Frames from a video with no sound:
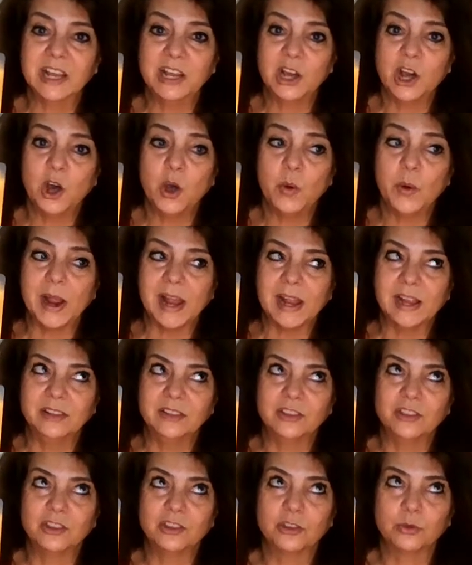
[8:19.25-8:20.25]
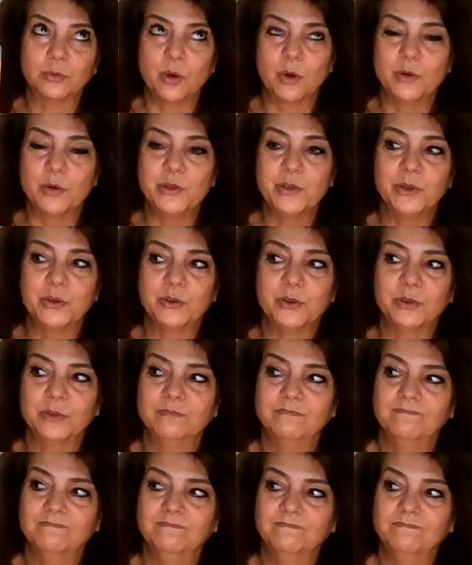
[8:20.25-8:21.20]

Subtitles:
go and throw your